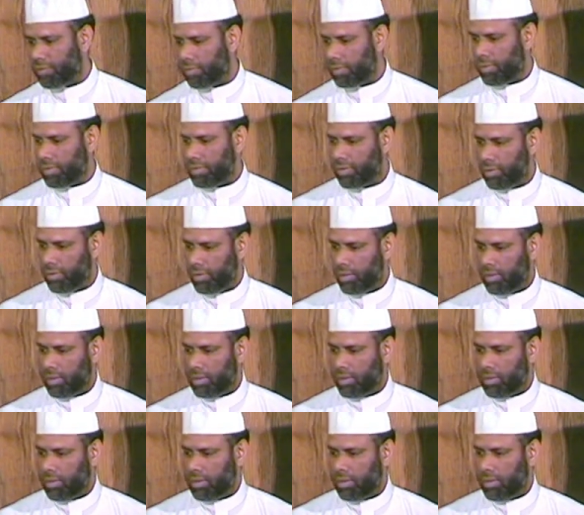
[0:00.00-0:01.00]

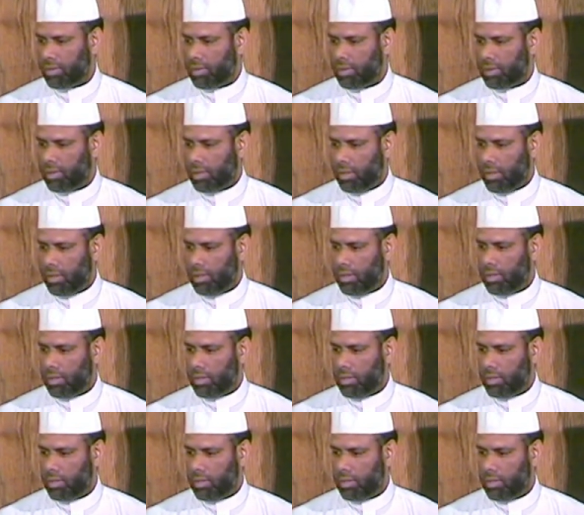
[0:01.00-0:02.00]

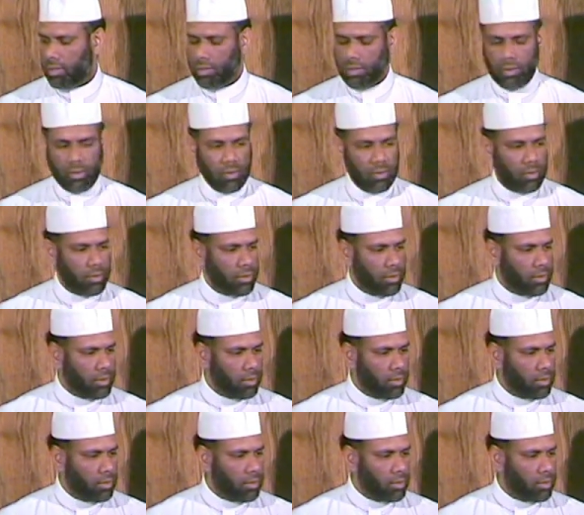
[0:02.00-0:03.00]

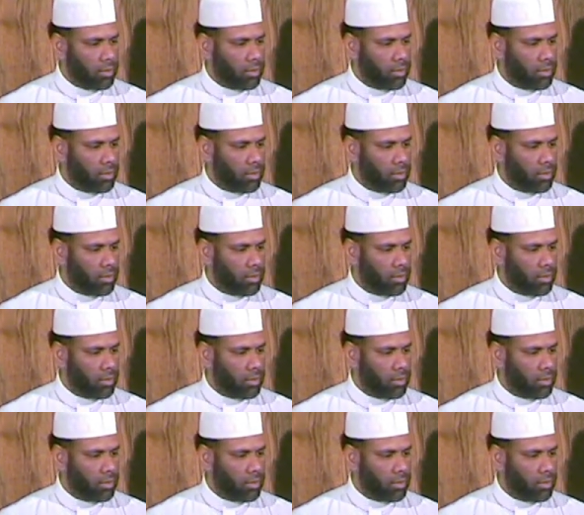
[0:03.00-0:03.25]
(silence)